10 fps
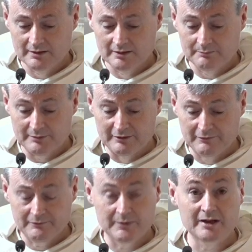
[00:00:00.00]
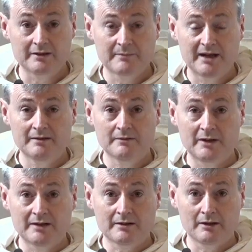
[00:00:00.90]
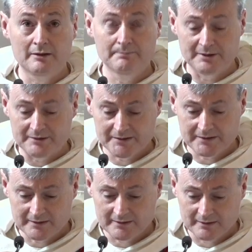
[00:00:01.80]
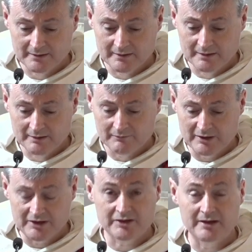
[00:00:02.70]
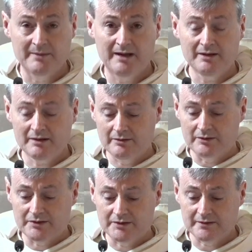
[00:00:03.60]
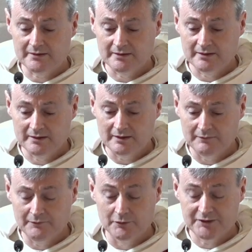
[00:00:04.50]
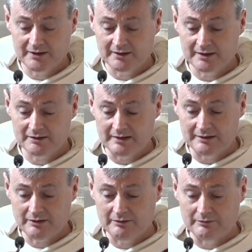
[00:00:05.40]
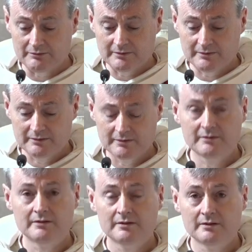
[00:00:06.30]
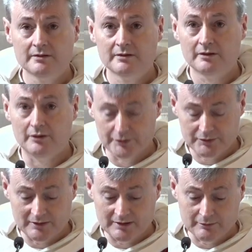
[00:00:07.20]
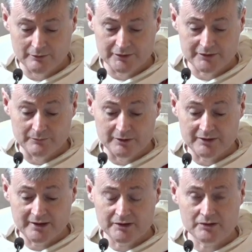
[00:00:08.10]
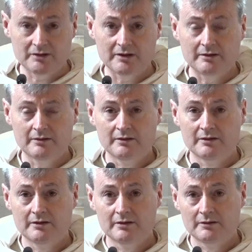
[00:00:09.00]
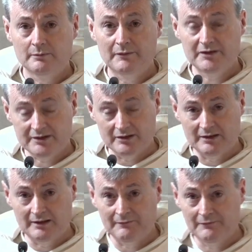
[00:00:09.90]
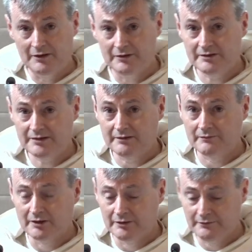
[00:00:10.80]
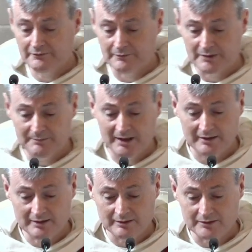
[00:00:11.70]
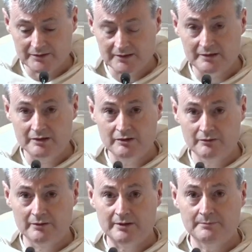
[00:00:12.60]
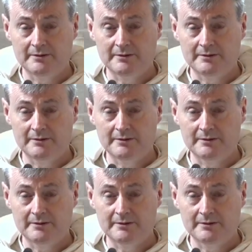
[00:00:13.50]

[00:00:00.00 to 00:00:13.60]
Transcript: Both were young men when Columbus reached the Americas in 1492, altering the course of world history with a sudden influx of gold from the Americas into Europe,